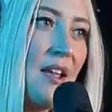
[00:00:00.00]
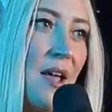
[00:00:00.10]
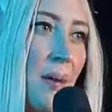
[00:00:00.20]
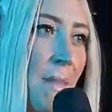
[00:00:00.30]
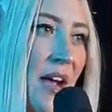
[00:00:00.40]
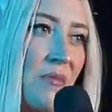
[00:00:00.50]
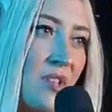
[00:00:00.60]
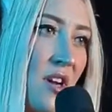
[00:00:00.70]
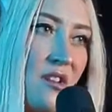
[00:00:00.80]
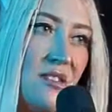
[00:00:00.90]
Mine
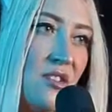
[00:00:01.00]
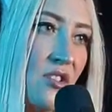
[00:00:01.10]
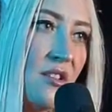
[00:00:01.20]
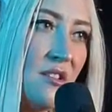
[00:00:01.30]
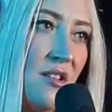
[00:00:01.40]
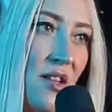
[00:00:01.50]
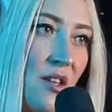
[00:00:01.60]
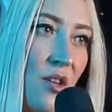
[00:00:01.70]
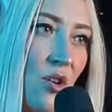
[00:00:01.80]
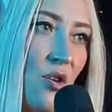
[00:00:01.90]
was honestly just to
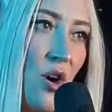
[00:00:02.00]
like